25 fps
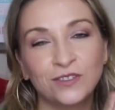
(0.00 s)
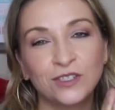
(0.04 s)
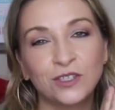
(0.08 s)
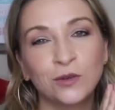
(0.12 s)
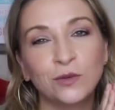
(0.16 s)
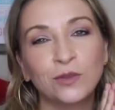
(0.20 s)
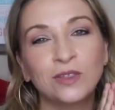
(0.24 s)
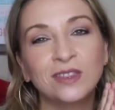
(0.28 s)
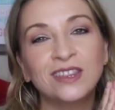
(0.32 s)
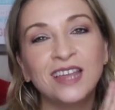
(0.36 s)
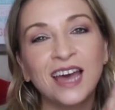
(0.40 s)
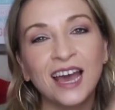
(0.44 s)

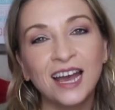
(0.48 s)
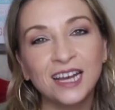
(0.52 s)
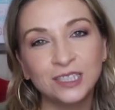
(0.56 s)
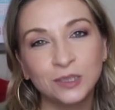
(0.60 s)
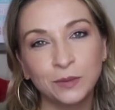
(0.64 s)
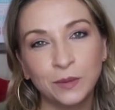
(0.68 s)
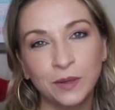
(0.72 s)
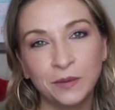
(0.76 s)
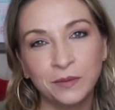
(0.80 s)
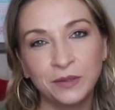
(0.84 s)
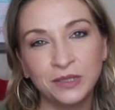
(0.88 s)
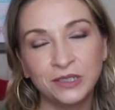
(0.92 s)
So
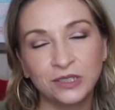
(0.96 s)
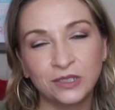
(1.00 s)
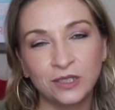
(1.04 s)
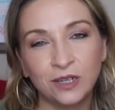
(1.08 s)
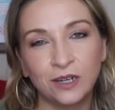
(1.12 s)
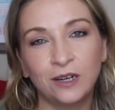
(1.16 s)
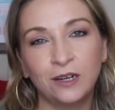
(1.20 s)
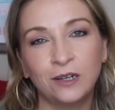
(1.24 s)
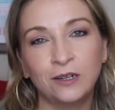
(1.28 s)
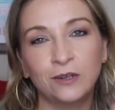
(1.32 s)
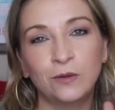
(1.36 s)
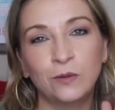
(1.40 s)
that's why we
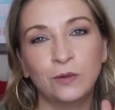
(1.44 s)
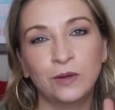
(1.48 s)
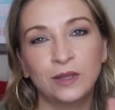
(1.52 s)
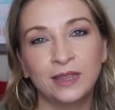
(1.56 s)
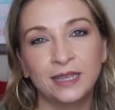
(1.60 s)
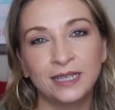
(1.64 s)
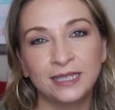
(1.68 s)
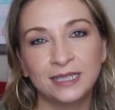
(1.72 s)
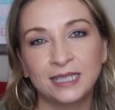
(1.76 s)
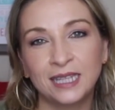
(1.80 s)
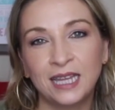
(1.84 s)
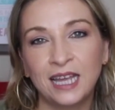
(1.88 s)
start
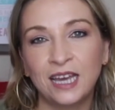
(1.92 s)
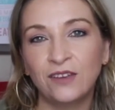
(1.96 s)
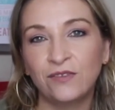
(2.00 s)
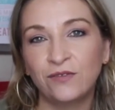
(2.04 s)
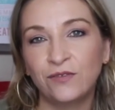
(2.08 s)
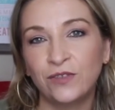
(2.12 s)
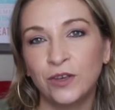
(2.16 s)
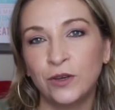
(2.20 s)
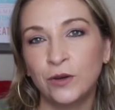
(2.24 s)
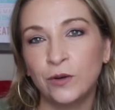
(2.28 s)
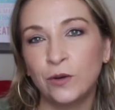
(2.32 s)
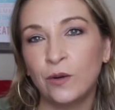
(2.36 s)
with this
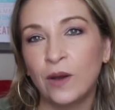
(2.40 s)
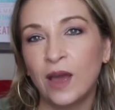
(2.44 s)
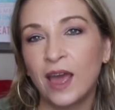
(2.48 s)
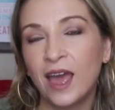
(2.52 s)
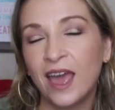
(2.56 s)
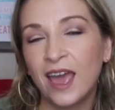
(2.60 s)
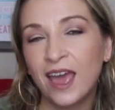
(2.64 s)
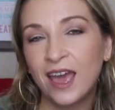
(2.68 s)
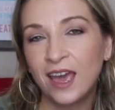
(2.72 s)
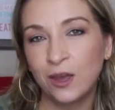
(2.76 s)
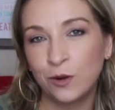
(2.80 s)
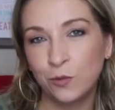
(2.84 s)
life view
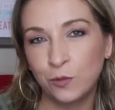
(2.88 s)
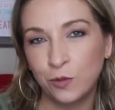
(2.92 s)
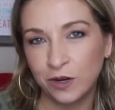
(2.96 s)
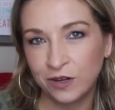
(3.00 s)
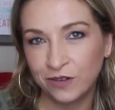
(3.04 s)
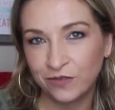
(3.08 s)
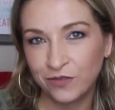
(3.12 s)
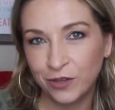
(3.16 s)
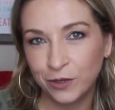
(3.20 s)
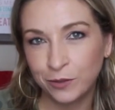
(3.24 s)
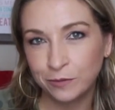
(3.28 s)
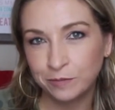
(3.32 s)
and
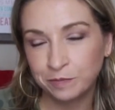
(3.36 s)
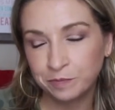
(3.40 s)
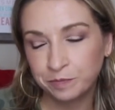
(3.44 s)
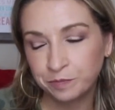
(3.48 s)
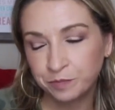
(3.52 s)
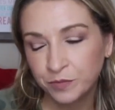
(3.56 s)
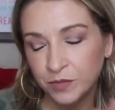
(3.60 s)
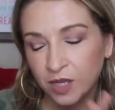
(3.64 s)
work view.